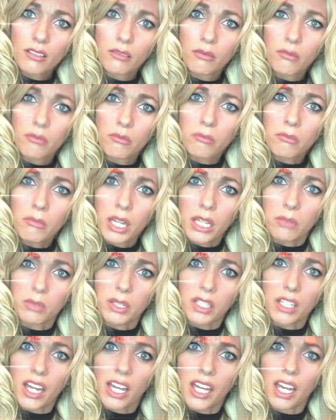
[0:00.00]

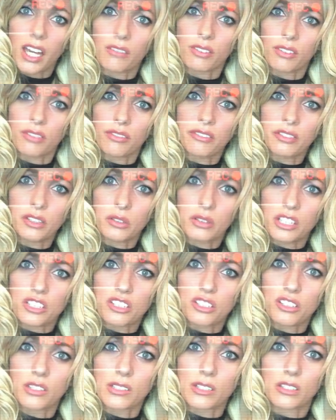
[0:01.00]
maybe I have a few
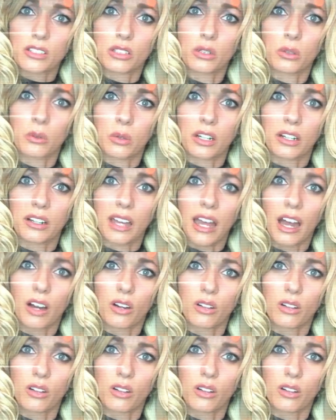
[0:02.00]
issues to work